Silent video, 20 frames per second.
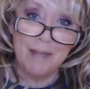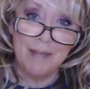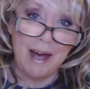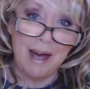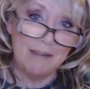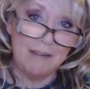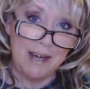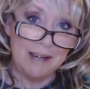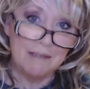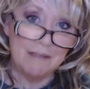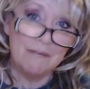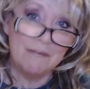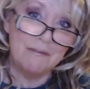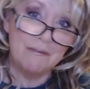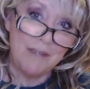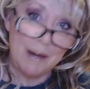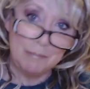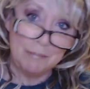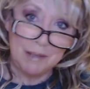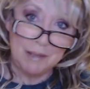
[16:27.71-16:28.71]
Have a
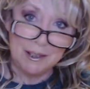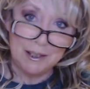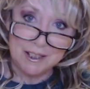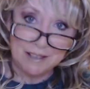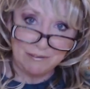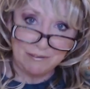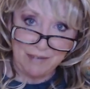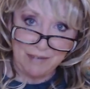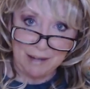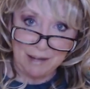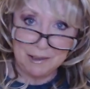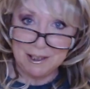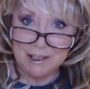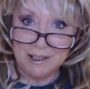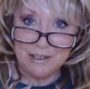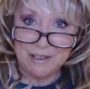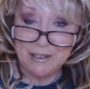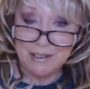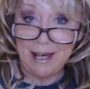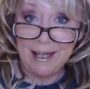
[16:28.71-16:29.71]
fabulous,
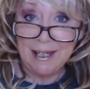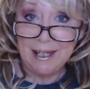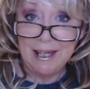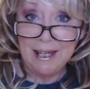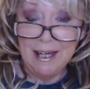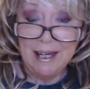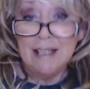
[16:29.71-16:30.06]
fabulous day.